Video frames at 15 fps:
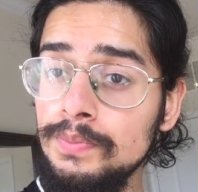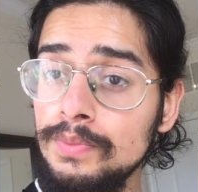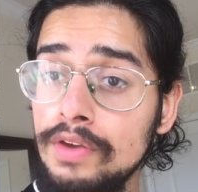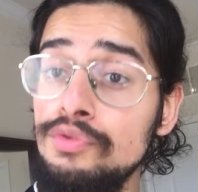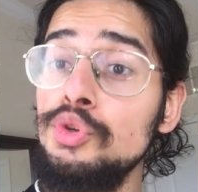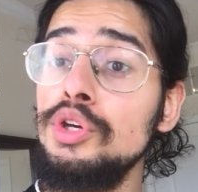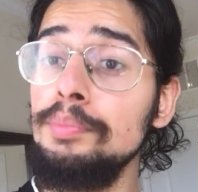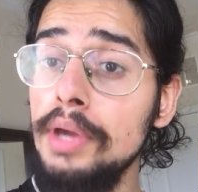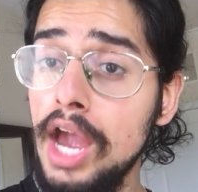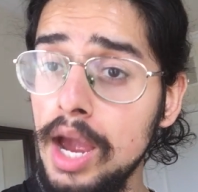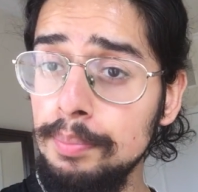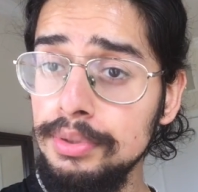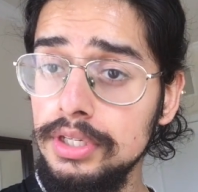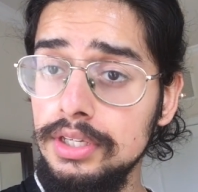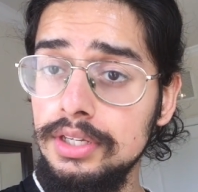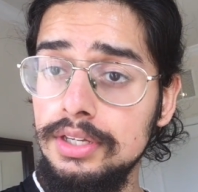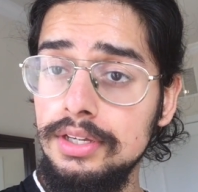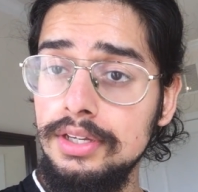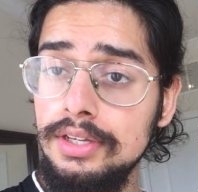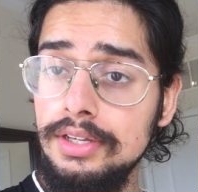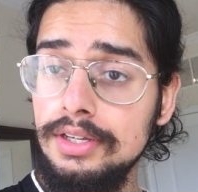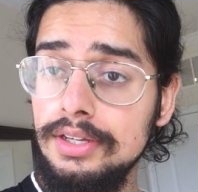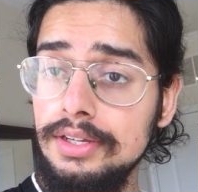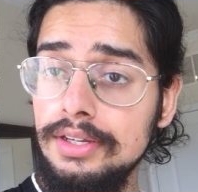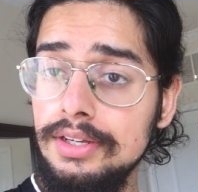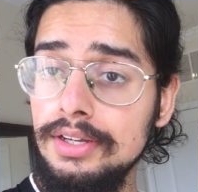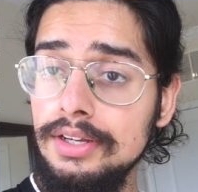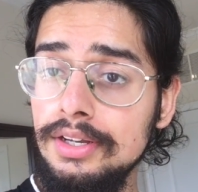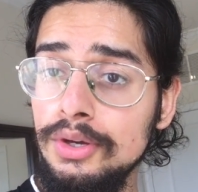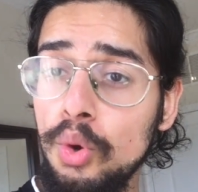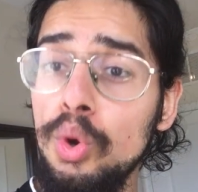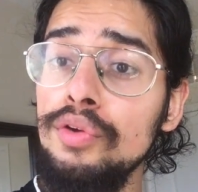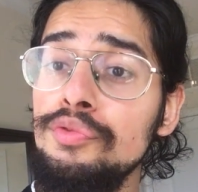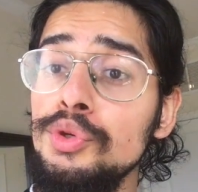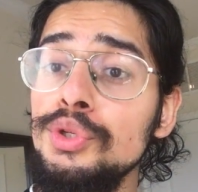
if you can be happy or if